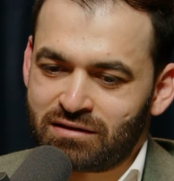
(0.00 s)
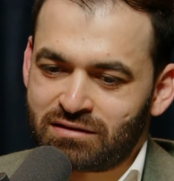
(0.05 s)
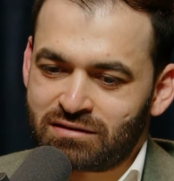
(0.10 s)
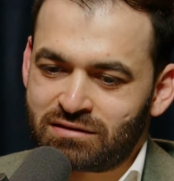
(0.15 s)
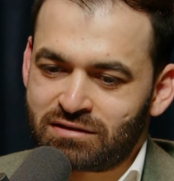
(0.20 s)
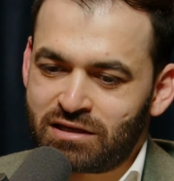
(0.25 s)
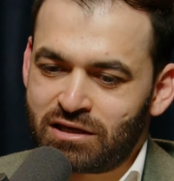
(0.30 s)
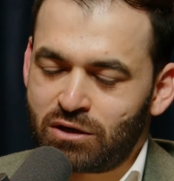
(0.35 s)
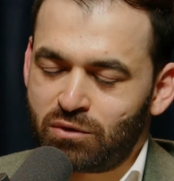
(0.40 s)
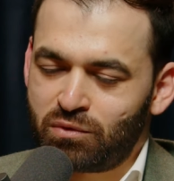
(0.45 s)

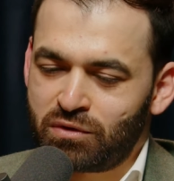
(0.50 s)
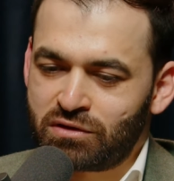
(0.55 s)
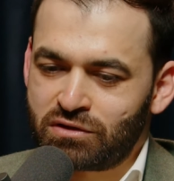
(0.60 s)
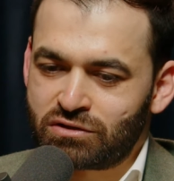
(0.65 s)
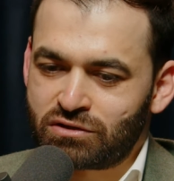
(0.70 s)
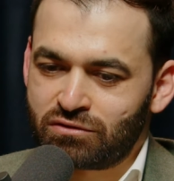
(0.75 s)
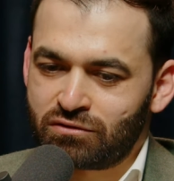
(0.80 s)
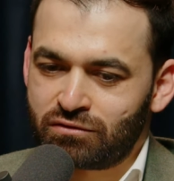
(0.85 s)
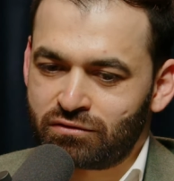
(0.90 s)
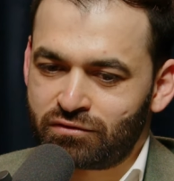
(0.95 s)

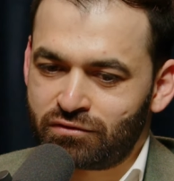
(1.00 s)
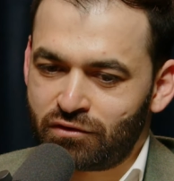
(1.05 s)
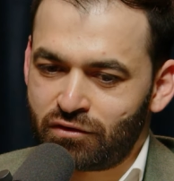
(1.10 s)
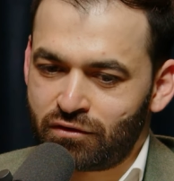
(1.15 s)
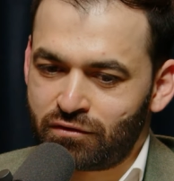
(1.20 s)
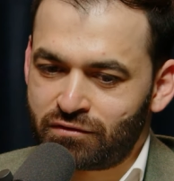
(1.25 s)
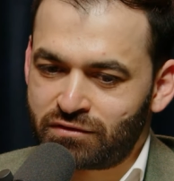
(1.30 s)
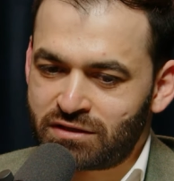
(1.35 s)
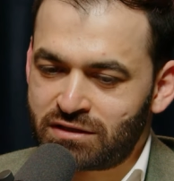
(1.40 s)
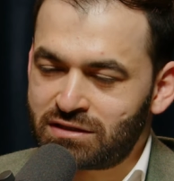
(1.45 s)
sequence
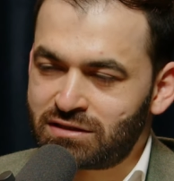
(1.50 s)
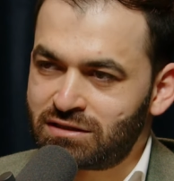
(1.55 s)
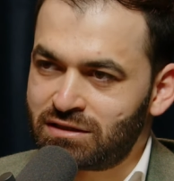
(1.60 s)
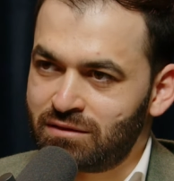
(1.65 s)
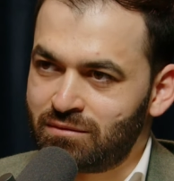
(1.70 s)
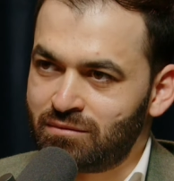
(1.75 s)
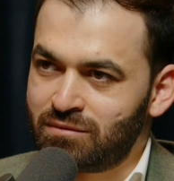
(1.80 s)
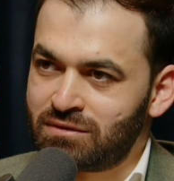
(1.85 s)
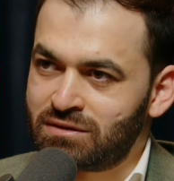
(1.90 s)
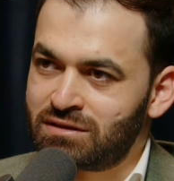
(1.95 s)
of
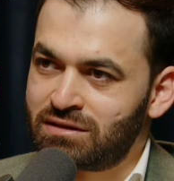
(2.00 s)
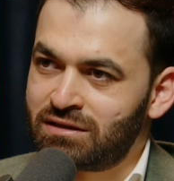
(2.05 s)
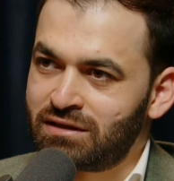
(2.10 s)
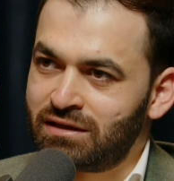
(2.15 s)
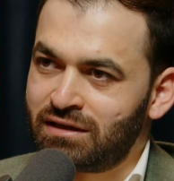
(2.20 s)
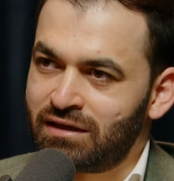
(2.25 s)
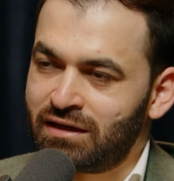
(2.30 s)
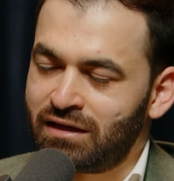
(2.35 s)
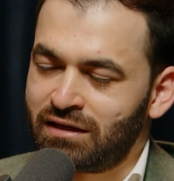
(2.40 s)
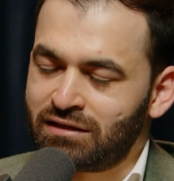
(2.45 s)
systems
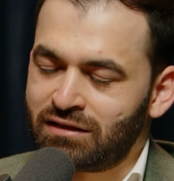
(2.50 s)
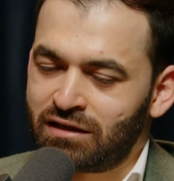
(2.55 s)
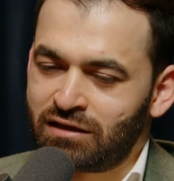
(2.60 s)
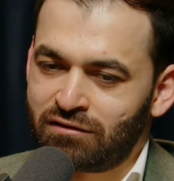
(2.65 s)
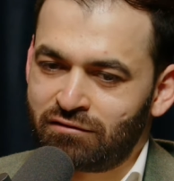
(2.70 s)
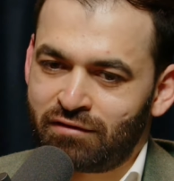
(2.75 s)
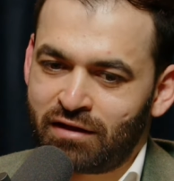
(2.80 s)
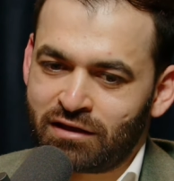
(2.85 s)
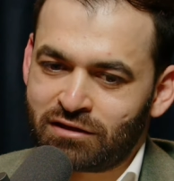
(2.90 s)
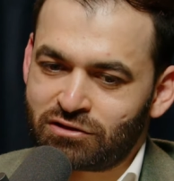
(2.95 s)
and
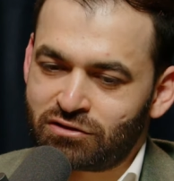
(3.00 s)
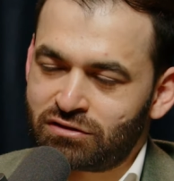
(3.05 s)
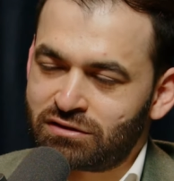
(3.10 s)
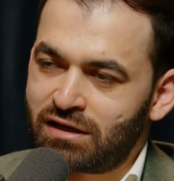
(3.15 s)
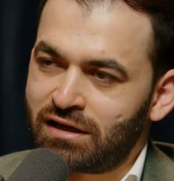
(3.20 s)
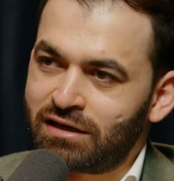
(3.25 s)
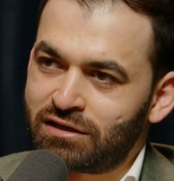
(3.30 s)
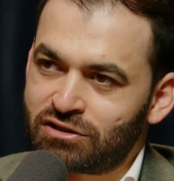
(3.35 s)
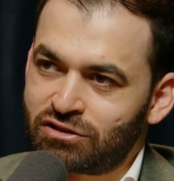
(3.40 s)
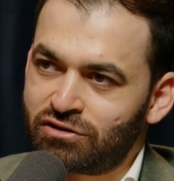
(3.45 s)
events to
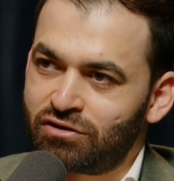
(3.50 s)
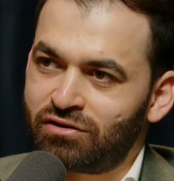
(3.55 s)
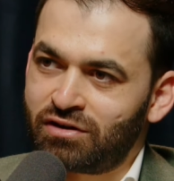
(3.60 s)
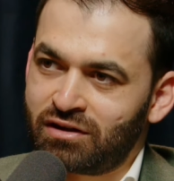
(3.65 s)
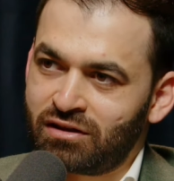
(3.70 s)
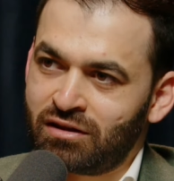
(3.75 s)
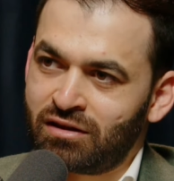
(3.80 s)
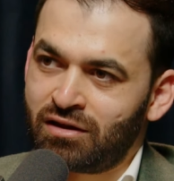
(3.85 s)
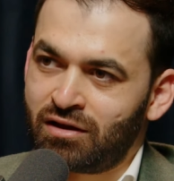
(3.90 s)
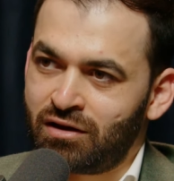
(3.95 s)
tell a
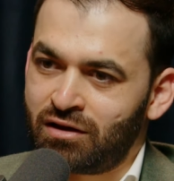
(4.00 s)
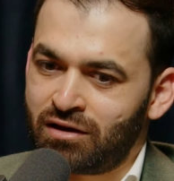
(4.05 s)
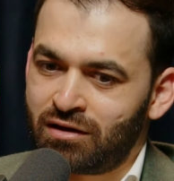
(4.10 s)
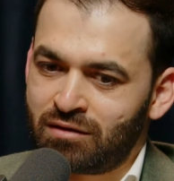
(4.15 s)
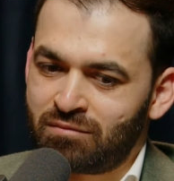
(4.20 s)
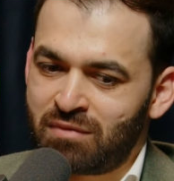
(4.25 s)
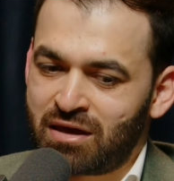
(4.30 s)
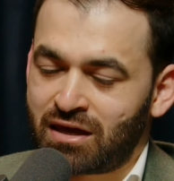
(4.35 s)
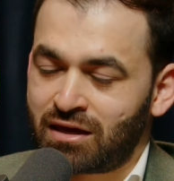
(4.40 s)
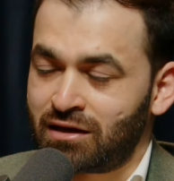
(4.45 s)
story
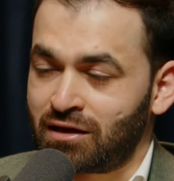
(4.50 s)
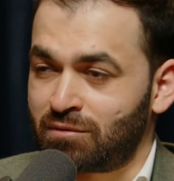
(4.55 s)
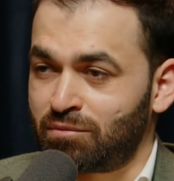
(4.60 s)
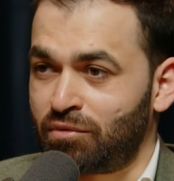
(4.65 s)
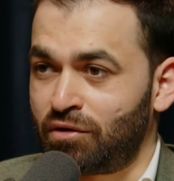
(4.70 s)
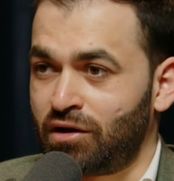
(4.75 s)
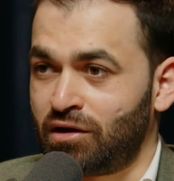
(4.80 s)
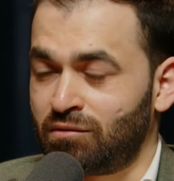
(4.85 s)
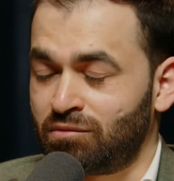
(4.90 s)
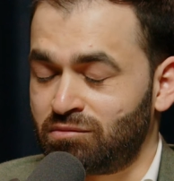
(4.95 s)
and make an
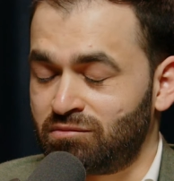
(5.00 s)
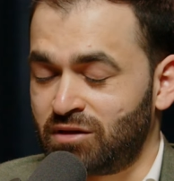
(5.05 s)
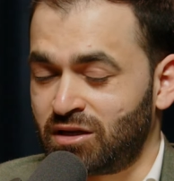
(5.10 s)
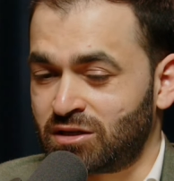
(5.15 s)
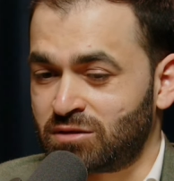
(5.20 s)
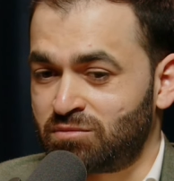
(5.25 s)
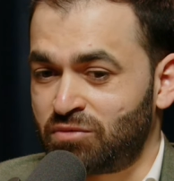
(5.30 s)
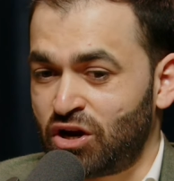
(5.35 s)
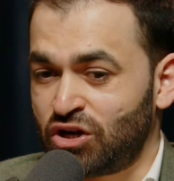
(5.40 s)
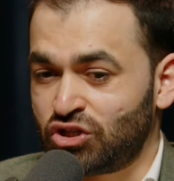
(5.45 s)

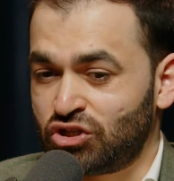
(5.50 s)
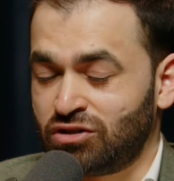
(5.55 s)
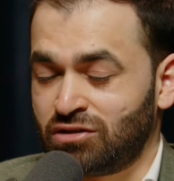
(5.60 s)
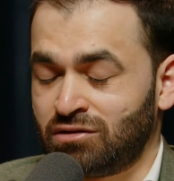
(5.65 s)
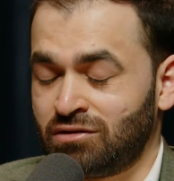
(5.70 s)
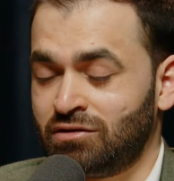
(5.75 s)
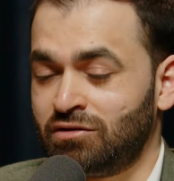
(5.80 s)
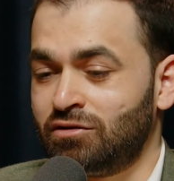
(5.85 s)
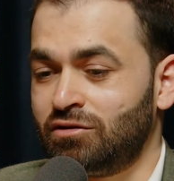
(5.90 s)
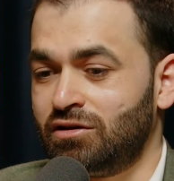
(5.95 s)

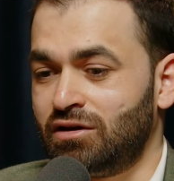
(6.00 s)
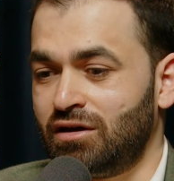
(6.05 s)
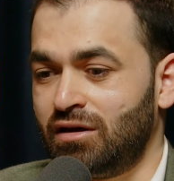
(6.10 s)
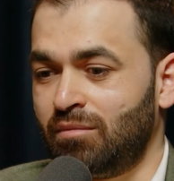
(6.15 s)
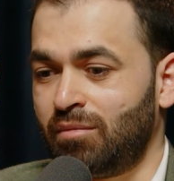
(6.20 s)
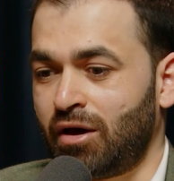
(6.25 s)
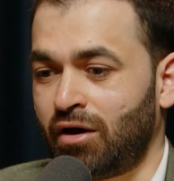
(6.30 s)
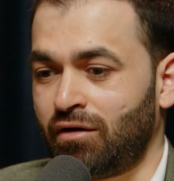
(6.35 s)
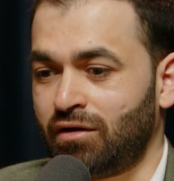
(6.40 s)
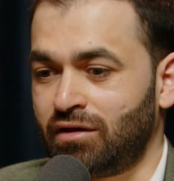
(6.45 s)
expression
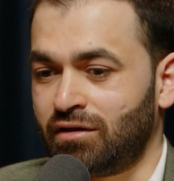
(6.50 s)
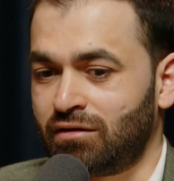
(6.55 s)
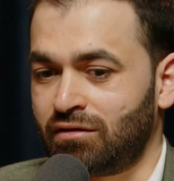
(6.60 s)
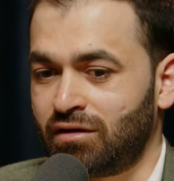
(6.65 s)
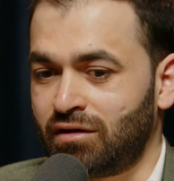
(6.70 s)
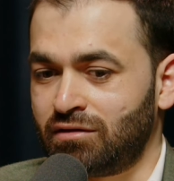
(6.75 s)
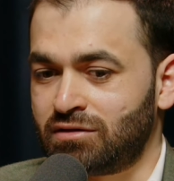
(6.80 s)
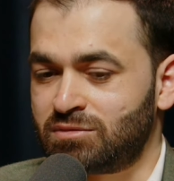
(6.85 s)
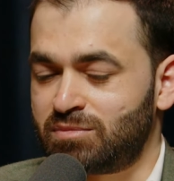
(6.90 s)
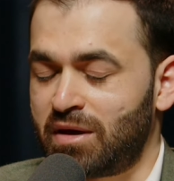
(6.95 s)
about
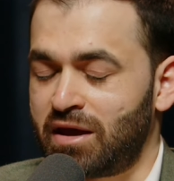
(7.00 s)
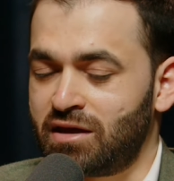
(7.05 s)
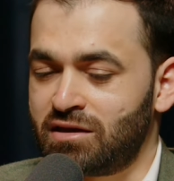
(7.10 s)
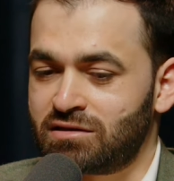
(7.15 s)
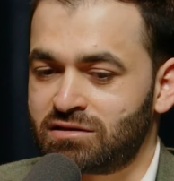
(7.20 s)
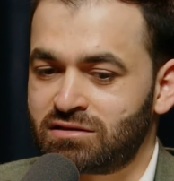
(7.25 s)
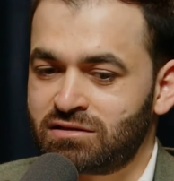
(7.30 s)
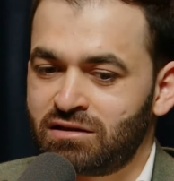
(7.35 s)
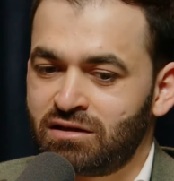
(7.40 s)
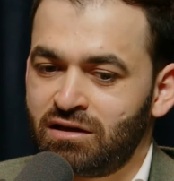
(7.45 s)
a
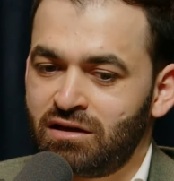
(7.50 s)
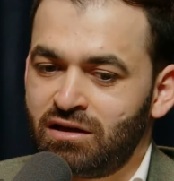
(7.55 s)
space,